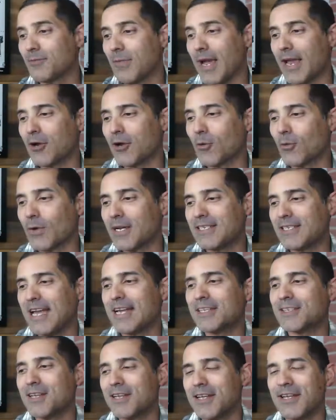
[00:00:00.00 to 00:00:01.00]
Michael,
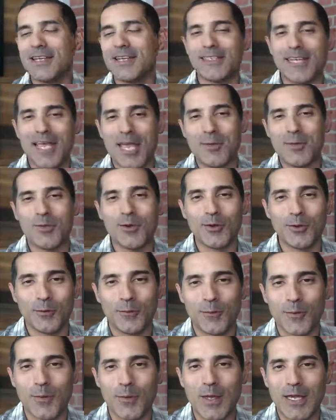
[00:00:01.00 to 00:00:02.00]
retention is a
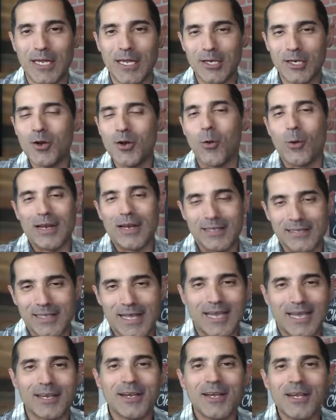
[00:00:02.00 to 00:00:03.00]
beautiful thing, and you know what it's
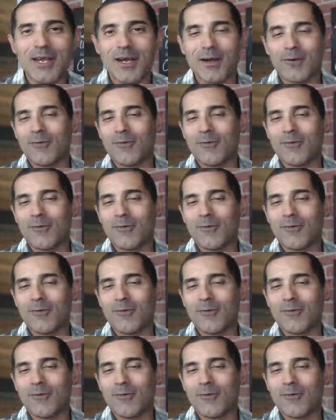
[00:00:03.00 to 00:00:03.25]
like,